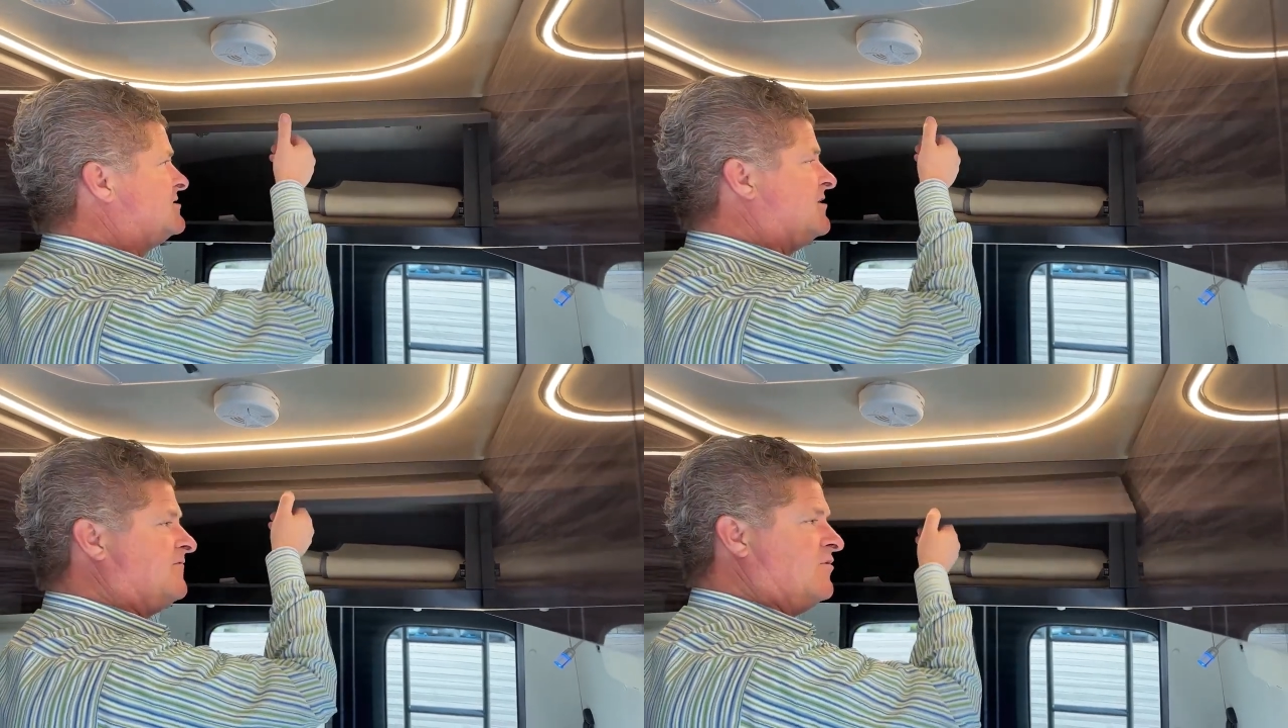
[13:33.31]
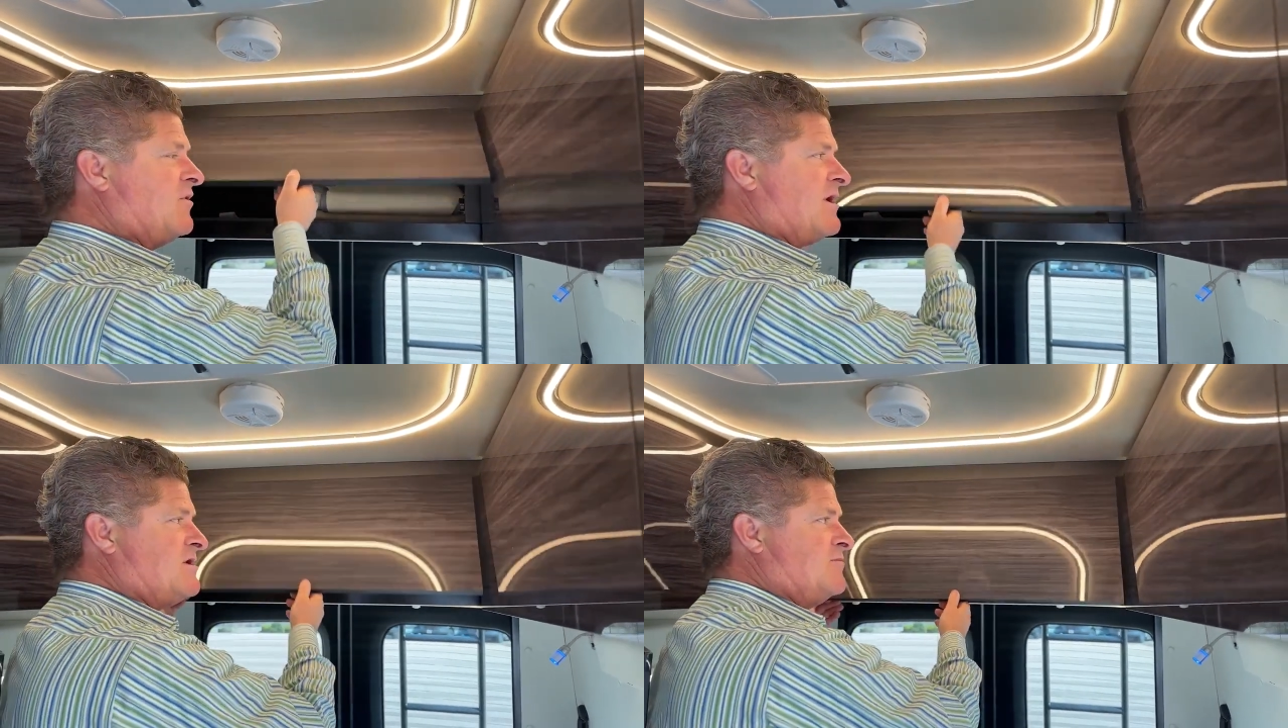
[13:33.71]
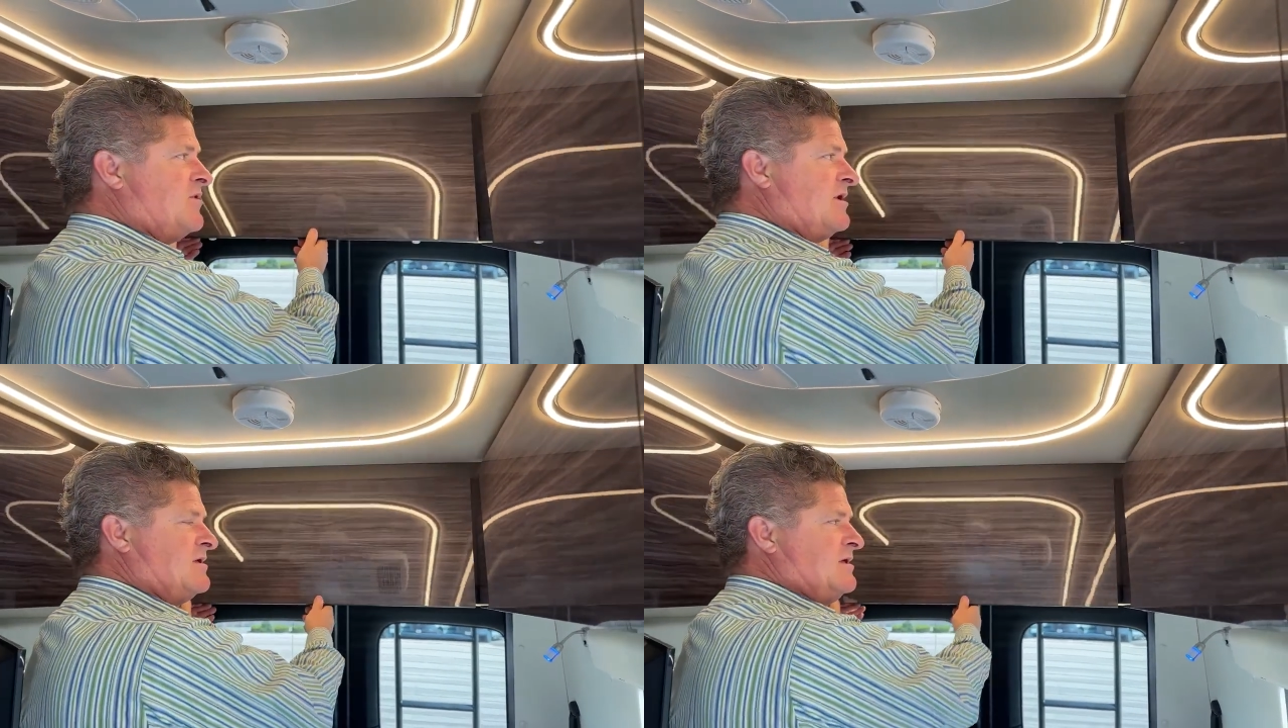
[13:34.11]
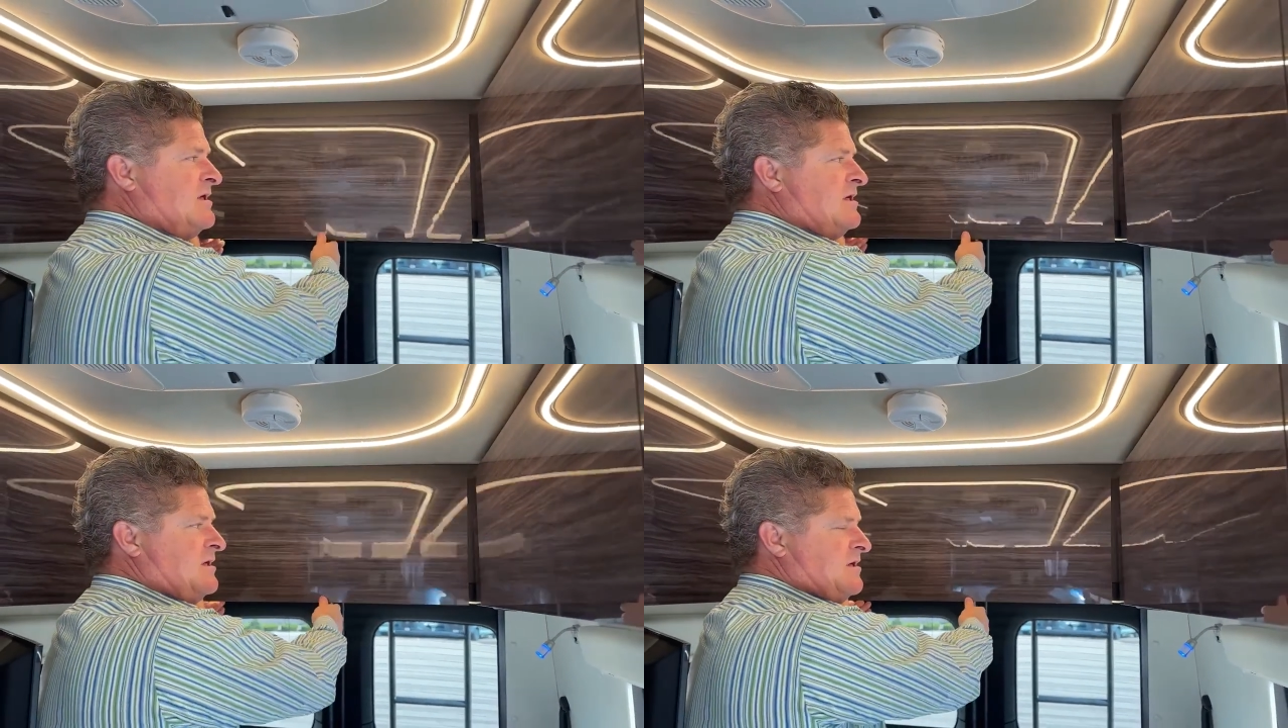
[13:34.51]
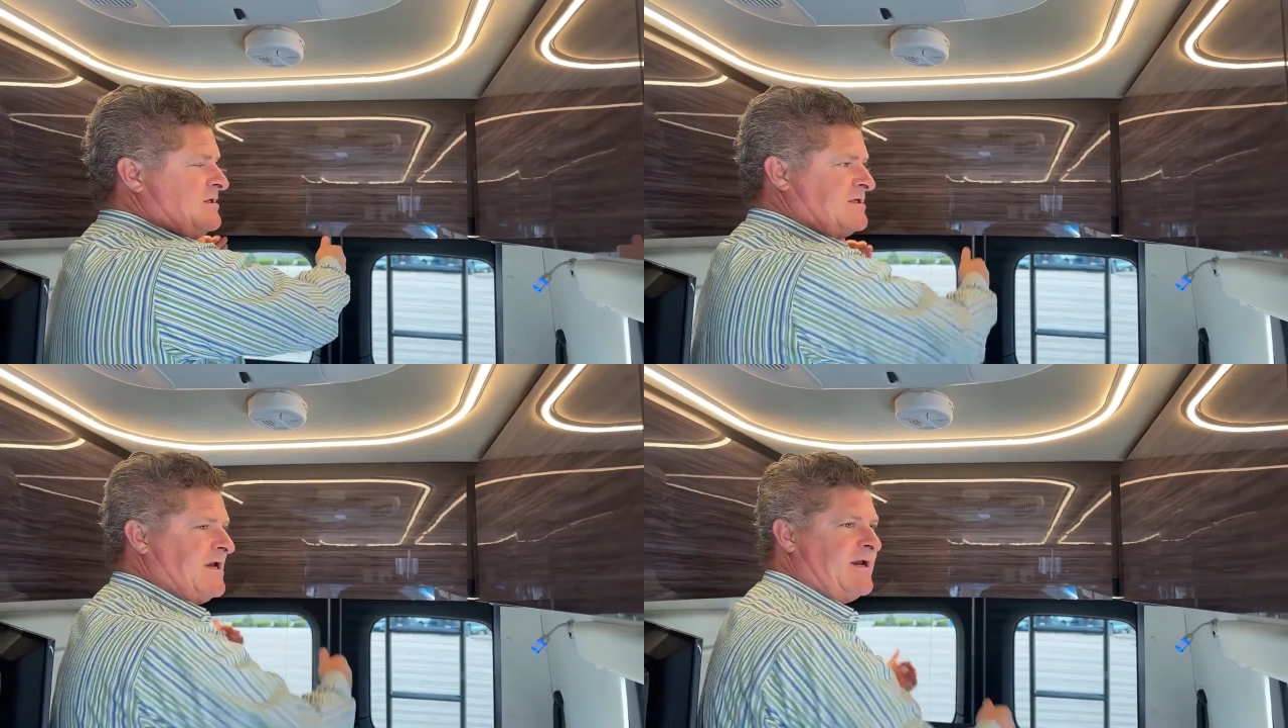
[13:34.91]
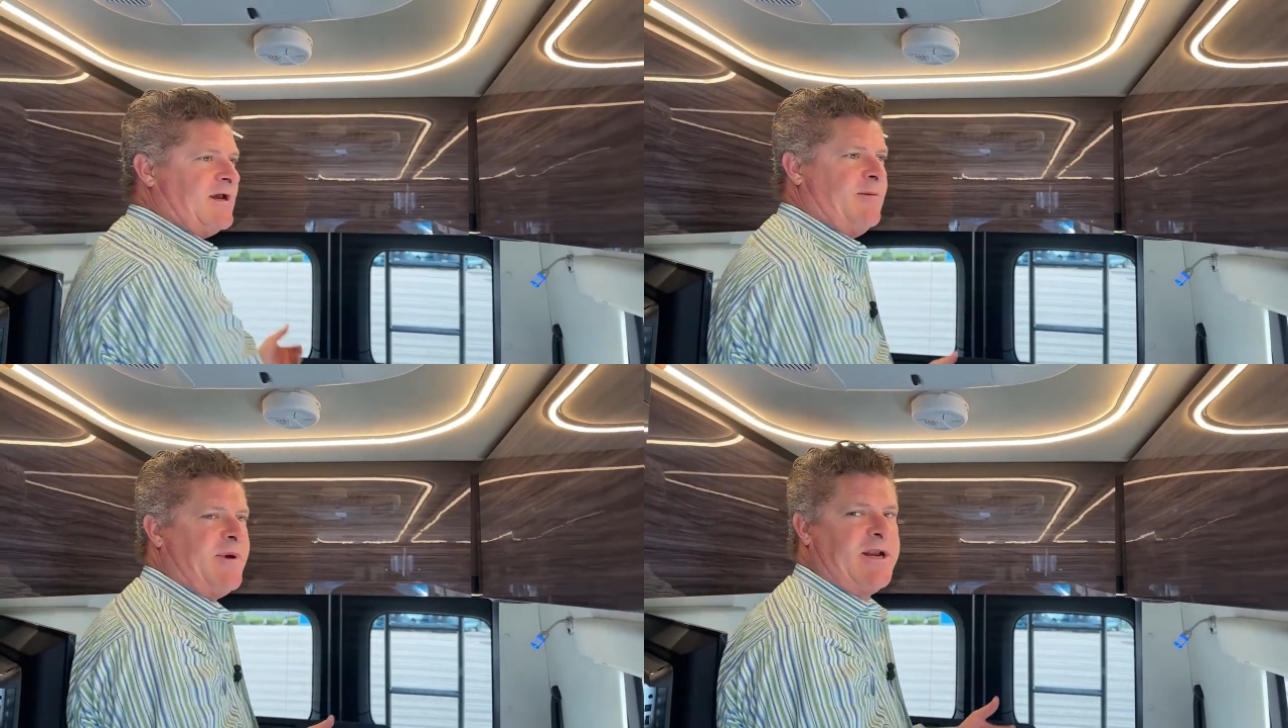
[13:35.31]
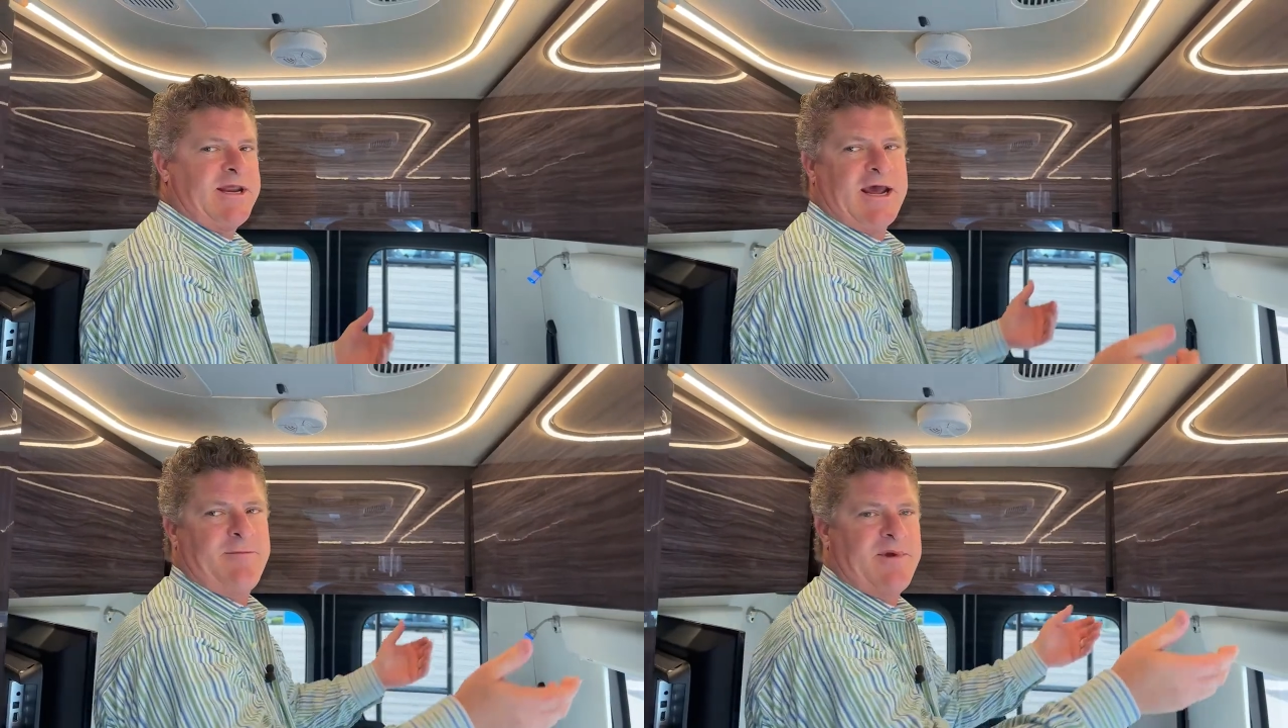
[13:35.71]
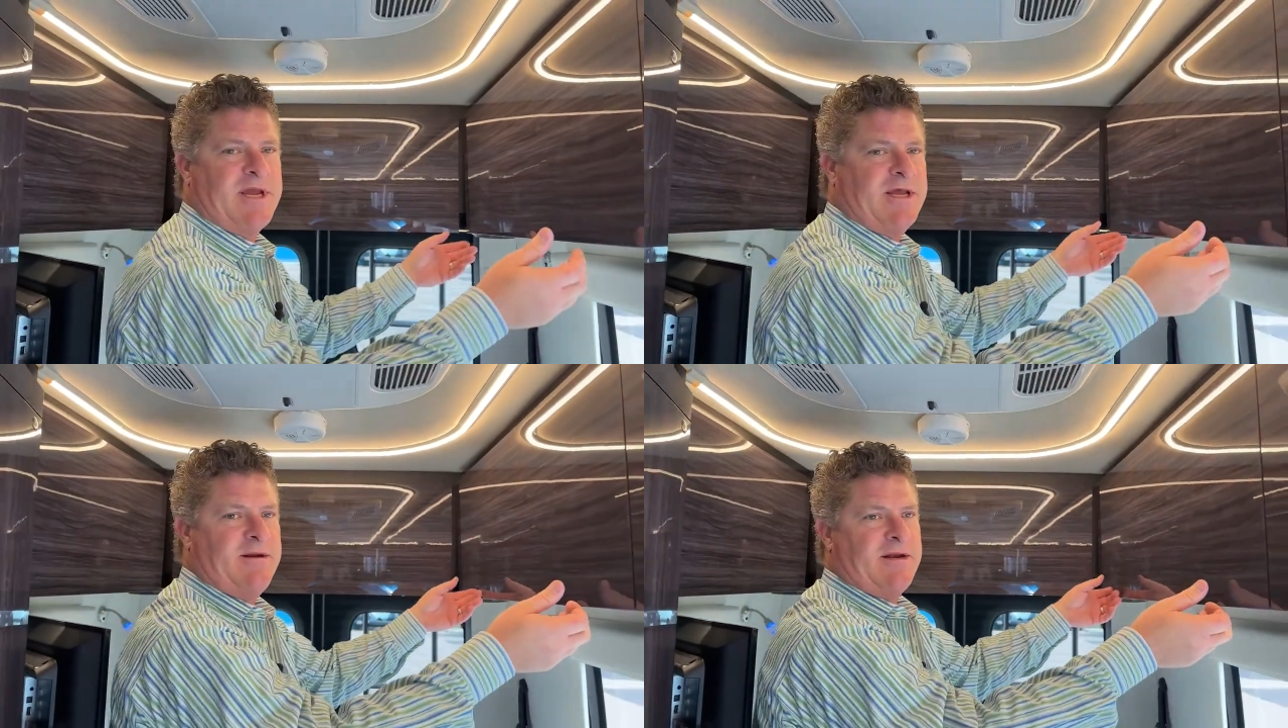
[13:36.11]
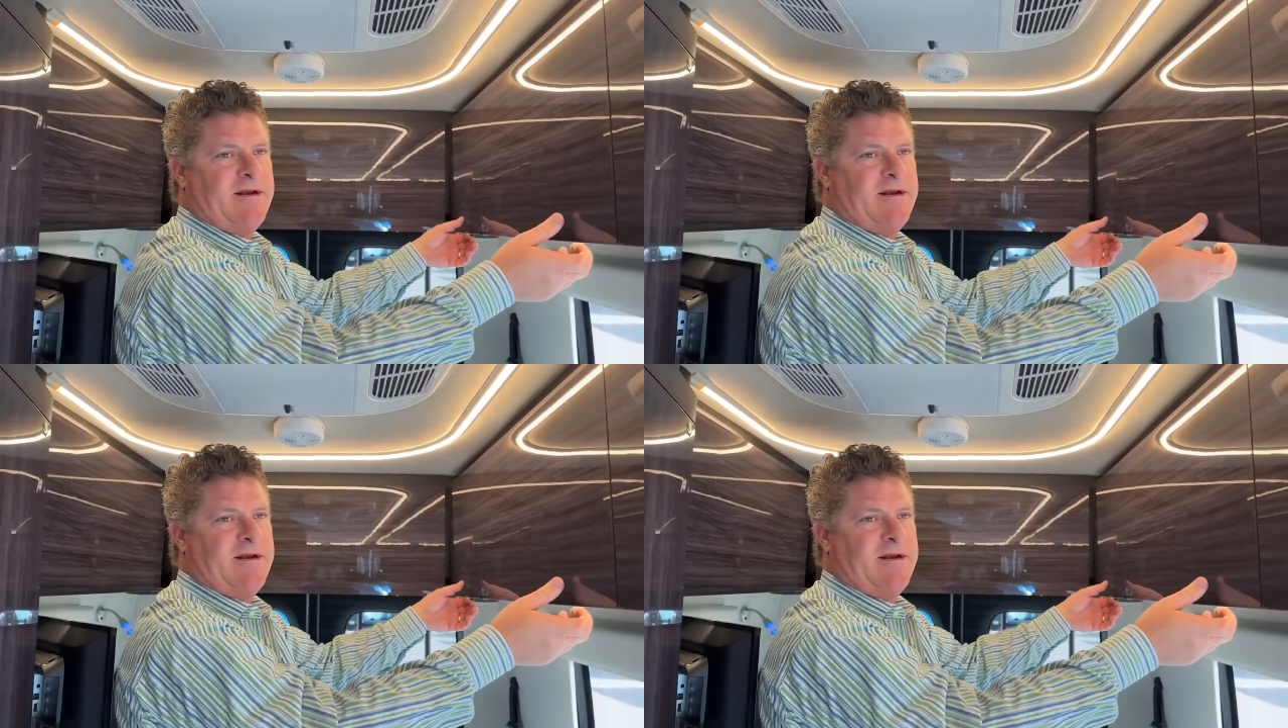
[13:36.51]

So if you wanted to put, say, a bed cab kit